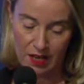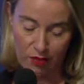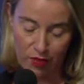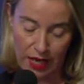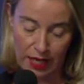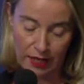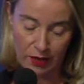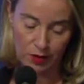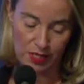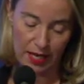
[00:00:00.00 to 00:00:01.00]
frankly, it
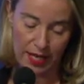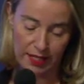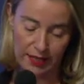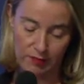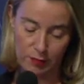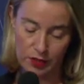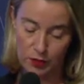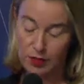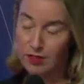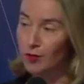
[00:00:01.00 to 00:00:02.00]
looks like they've been
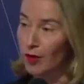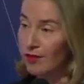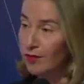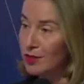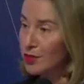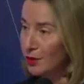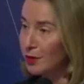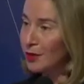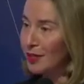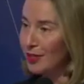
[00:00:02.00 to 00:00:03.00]
doing this forever.
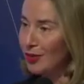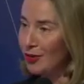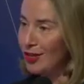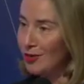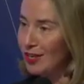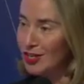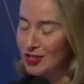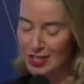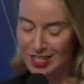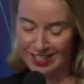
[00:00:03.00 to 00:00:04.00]
So
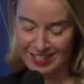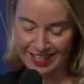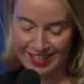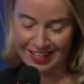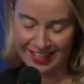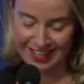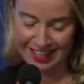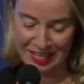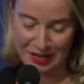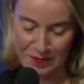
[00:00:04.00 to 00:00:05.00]
congratulations, and
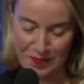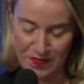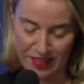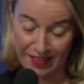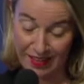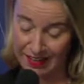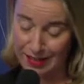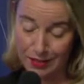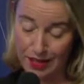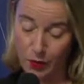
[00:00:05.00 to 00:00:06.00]

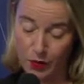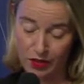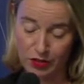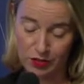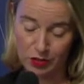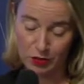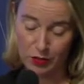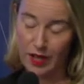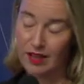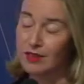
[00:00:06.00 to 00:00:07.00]
I think we're going
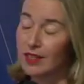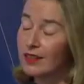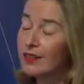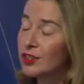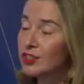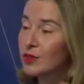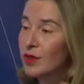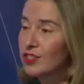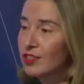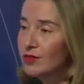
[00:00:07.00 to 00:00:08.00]
to have a
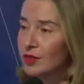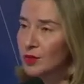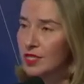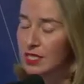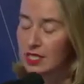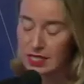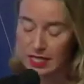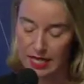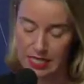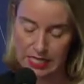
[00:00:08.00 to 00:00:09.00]
continuation of the
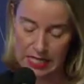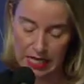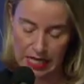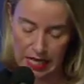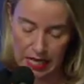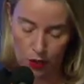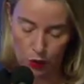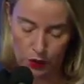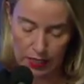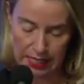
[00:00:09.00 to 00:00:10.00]
presidency as
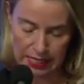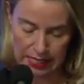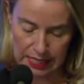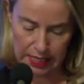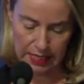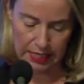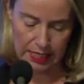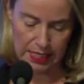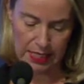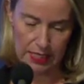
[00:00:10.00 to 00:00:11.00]
good and as exciting
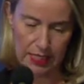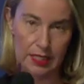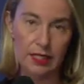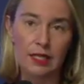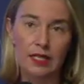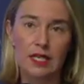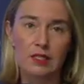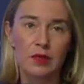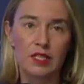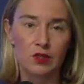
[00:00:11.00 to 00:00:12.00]
as it
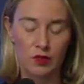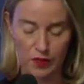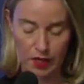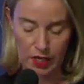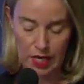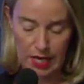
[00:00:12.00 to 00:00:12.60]
has been so far.